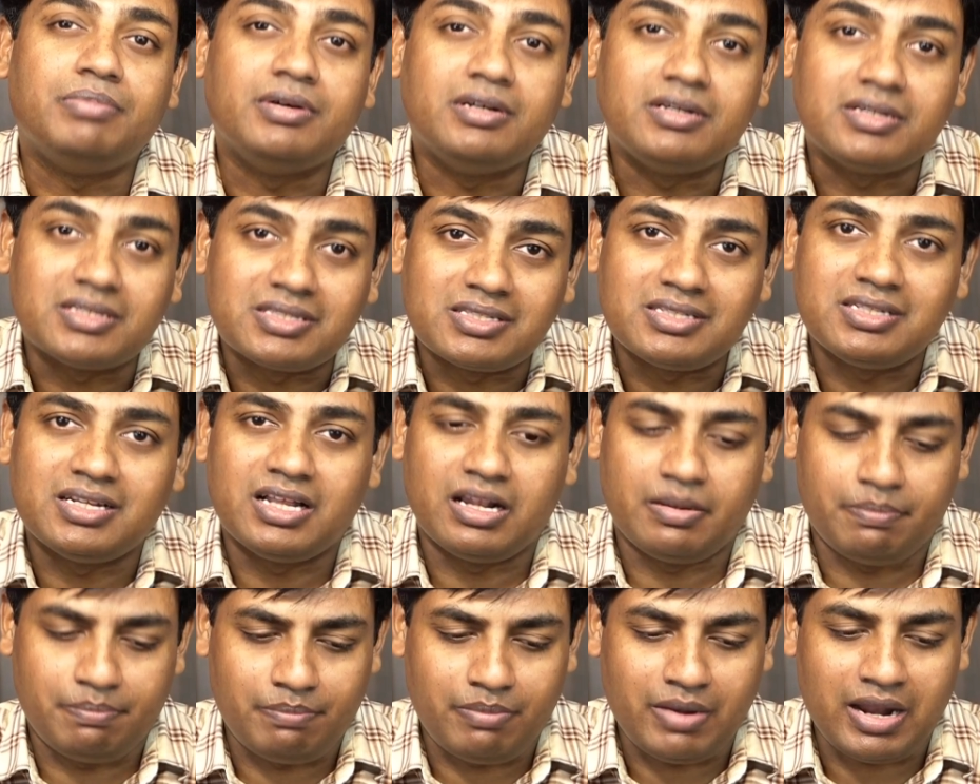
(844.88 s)

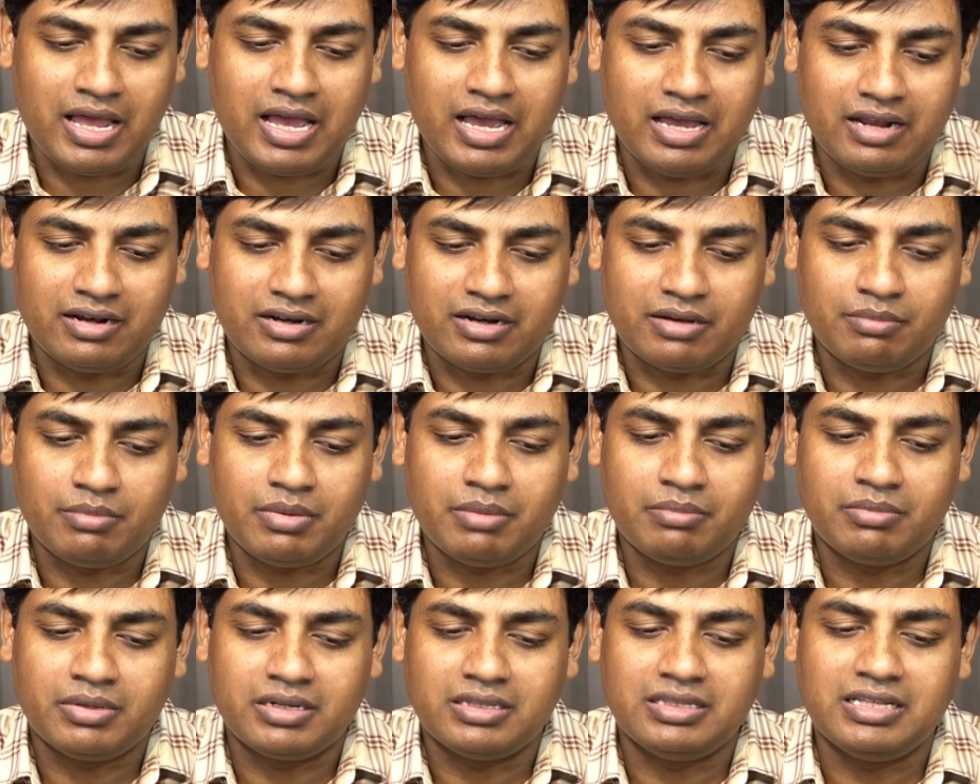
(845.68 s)
personal plan.
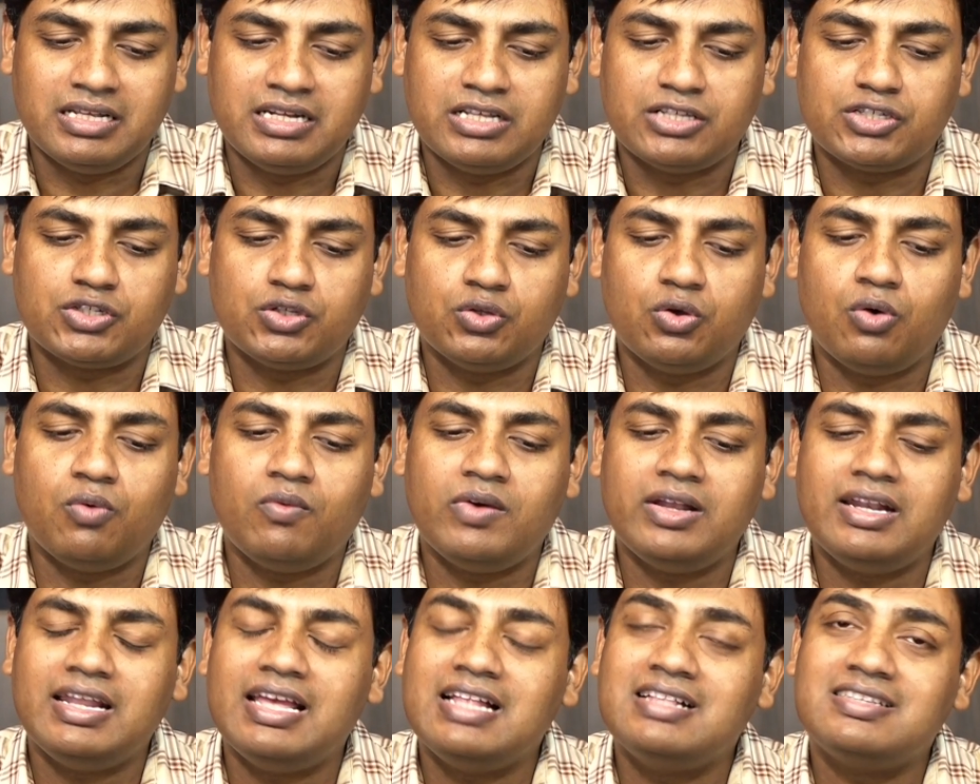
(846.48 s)
Remember, there is no
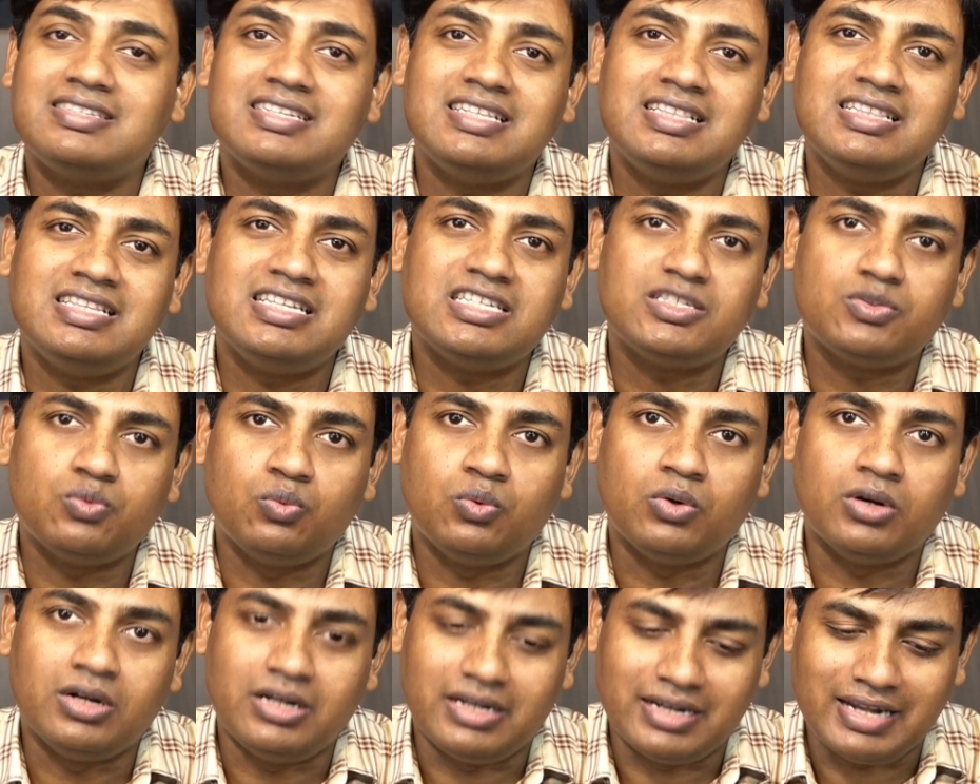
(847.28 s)
one else in this
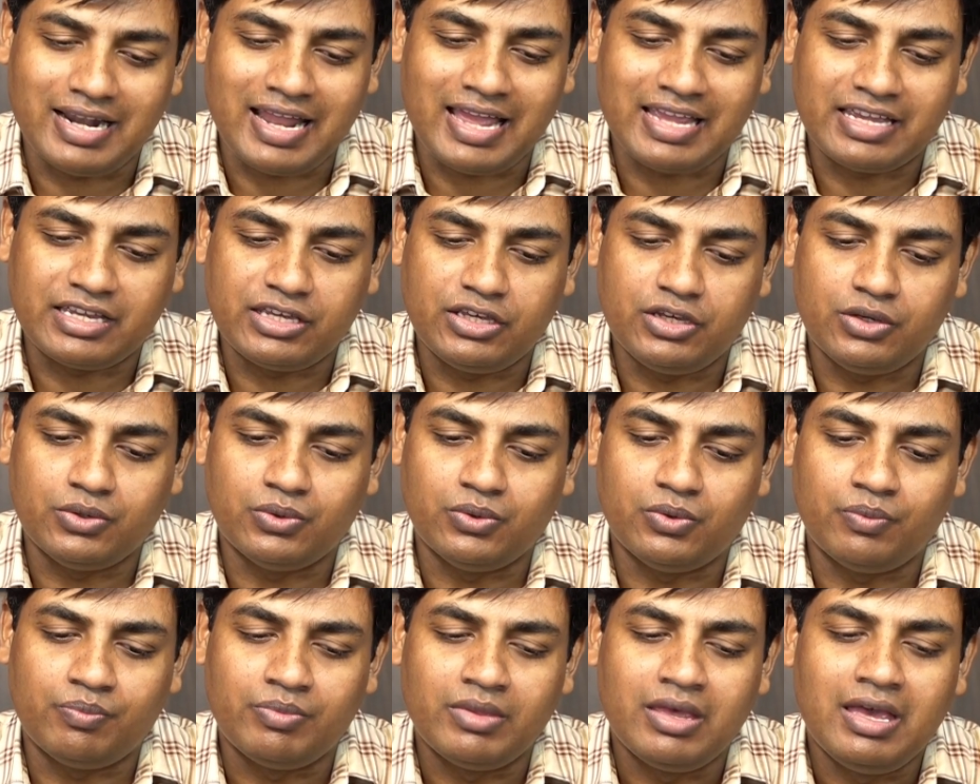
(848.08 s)
world like
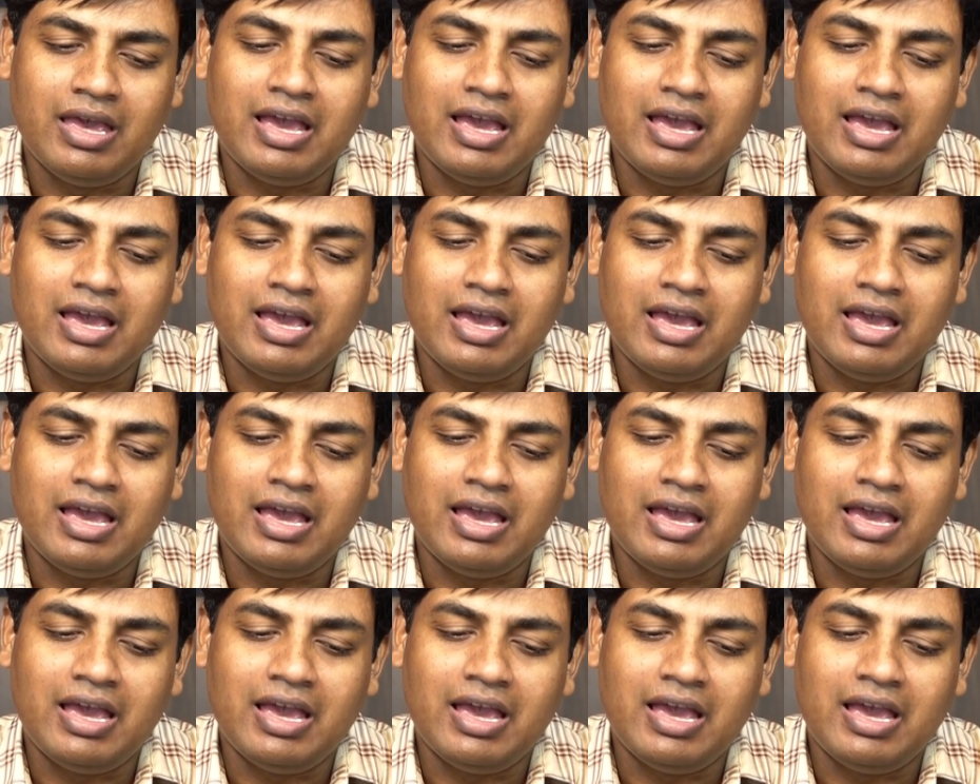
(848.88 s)
you,